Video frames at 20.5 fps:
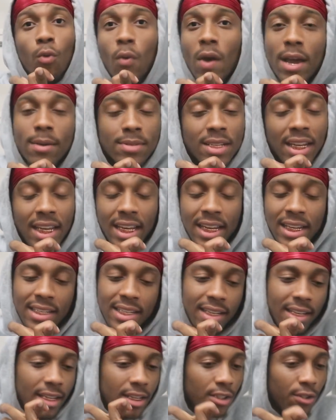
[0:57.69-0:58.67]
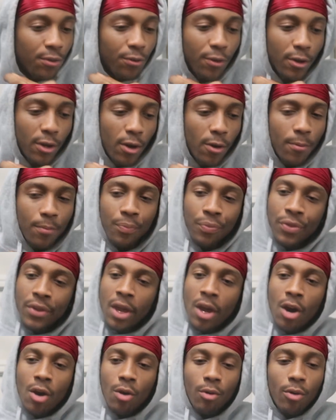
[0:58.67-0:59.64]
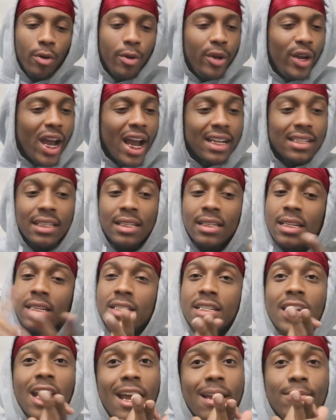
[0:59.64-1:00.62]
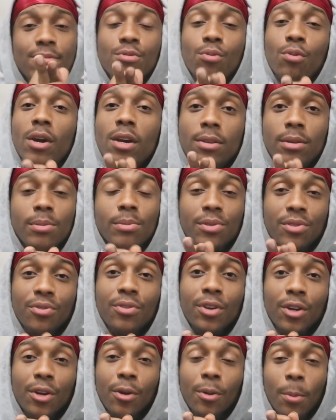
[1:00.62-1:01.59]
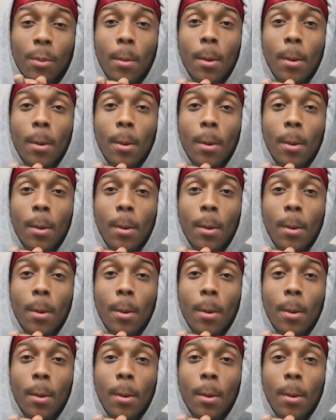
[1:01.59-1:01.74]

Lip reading: to Websley Etienne's film. We reacted to James Williams' film.